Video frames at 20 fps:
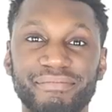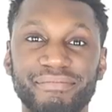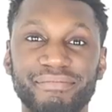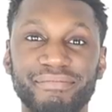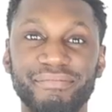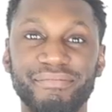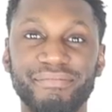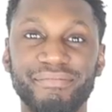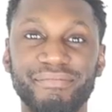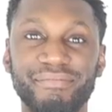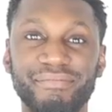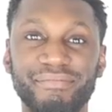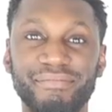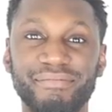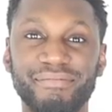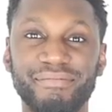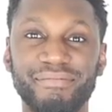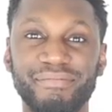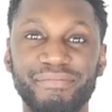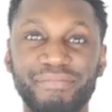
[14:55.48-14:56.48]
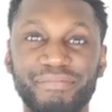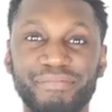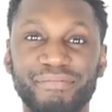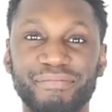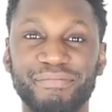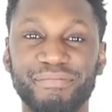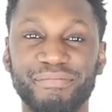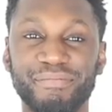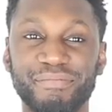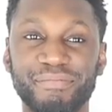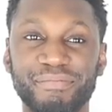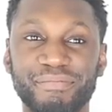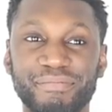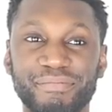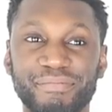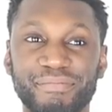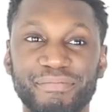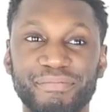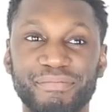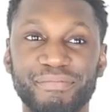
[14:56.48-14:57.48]

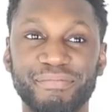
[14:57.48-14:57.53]
This person isn't speaking.